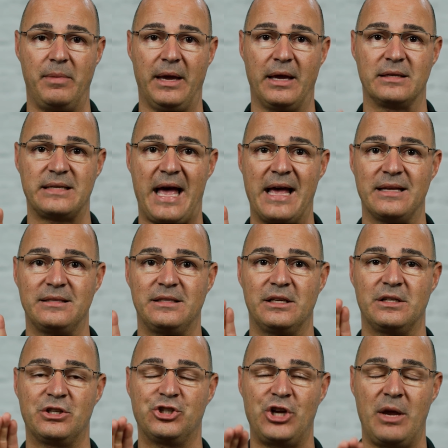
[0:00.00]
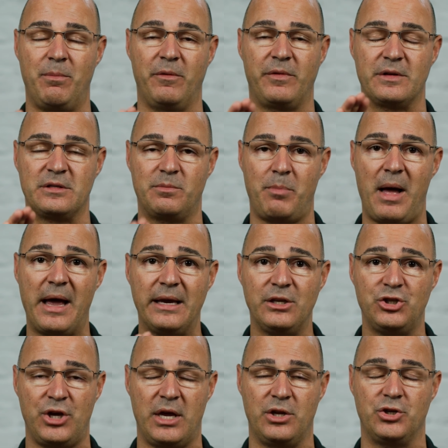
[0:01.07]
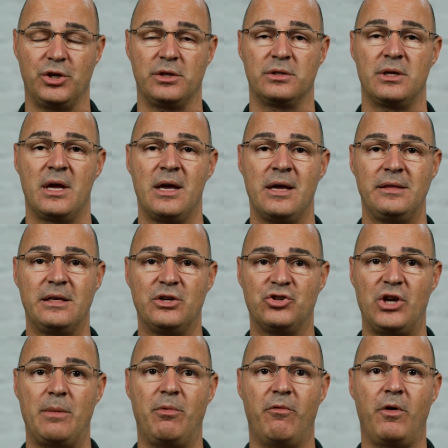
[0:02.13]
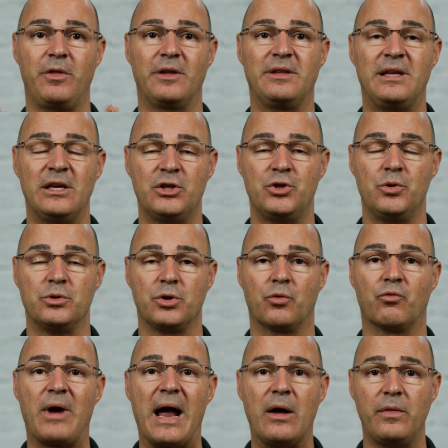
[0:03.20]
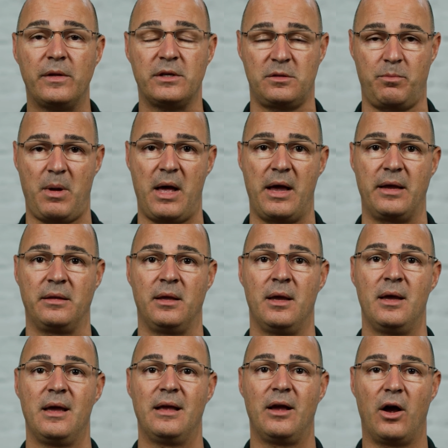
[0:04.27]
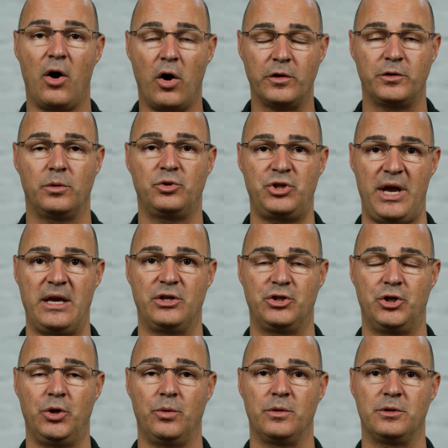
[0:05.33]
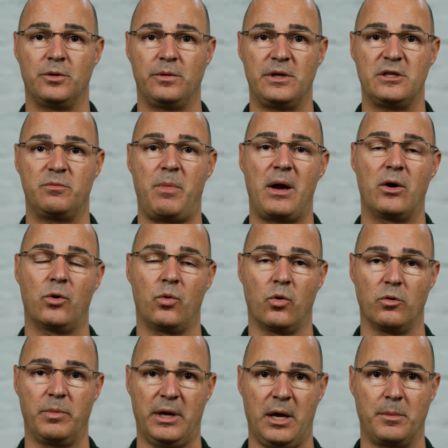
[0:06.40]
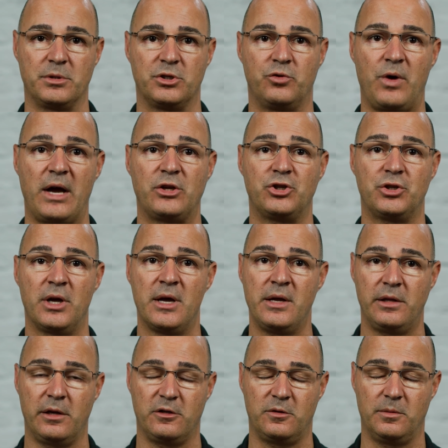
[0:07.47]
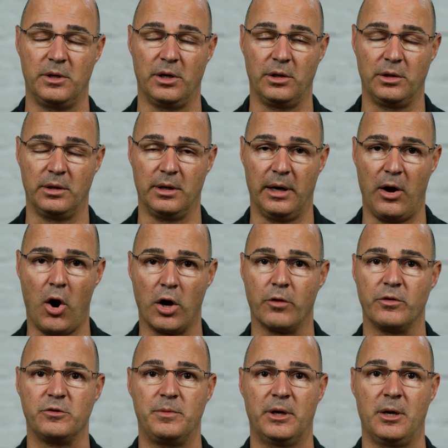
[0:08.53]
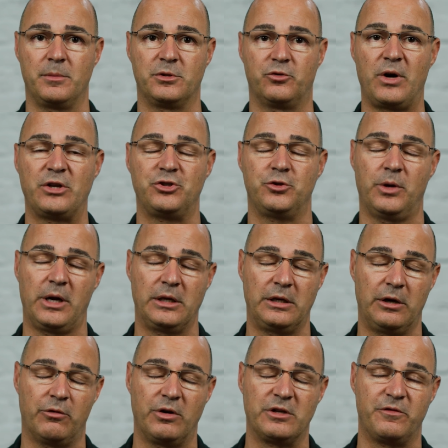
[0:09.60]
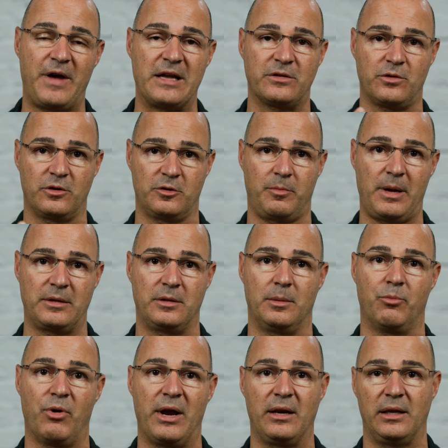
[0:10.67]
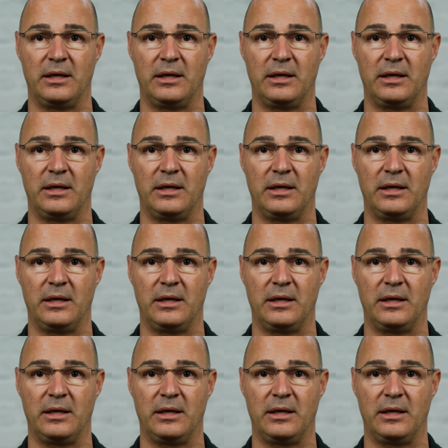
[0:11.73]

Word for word: because as the shape of the spine changes, the shape of all the tissues around the spine also change too. So the spinal cord becomes stretched, the, the, the arteries become stretched, so it can decrease vascular supply to the brain,